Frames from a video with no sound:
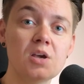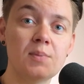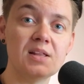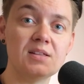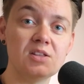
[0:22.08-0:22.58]
the
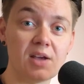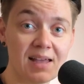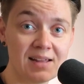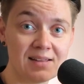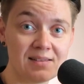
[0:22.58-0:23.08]
ability to
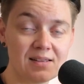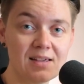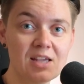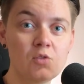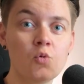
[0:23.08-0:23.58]
edit,
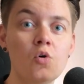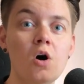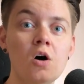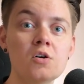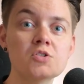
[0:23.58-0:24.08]
it will
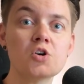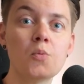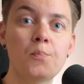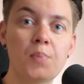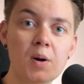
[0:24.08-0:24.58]
also
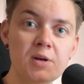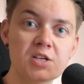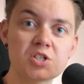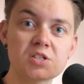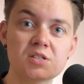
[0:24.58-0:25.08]

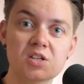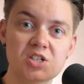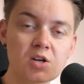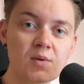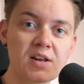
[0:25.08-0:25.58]
publish the
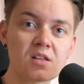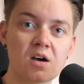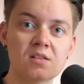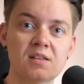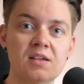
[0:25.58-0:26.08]
generated
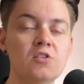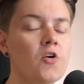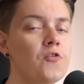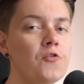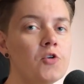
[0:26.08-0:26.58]
content
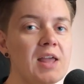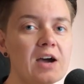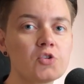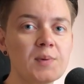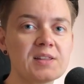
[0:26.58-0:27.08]
fully
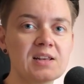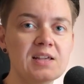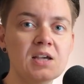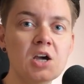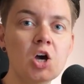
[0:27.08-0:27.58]

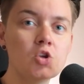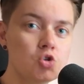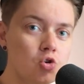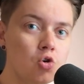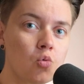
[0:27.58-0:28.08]
automatically
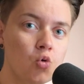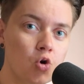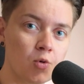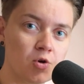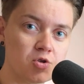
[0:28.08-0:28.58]
to your
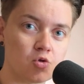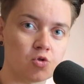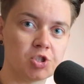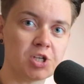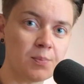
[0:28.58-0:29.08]
WooCommerce
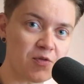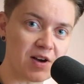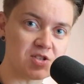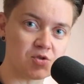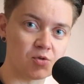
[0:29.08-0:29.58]
or
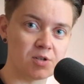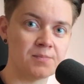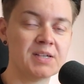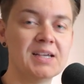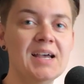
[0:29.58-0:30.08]
Shopify store.
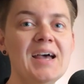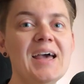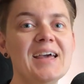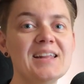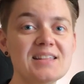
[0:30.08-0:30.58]

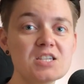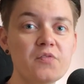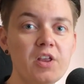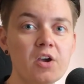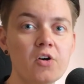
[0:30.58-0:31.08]
And in this
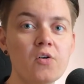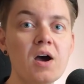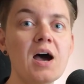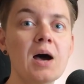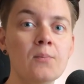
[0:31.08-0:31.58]
video,
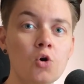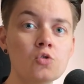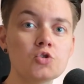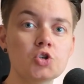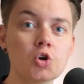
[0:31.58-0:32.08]
I'm
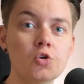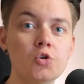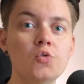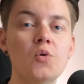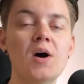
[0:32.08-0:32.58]
going to show
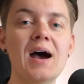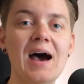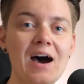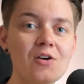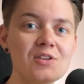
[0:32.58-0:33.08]
you
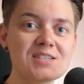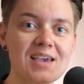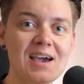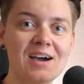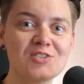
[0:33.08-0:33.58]
how this
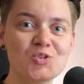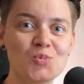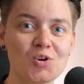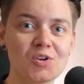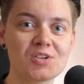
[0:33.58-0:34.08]
AI tool
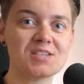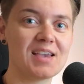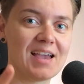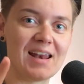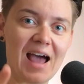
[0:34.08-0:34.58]
works
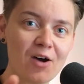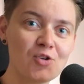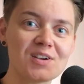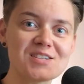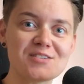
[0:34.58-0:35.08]
and how
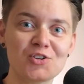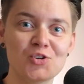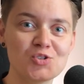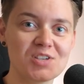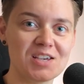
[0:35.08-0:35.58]
you can start
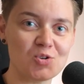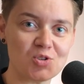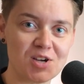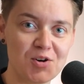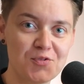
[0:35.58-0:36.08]
using it
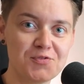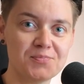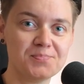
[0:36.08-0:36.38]
yourself.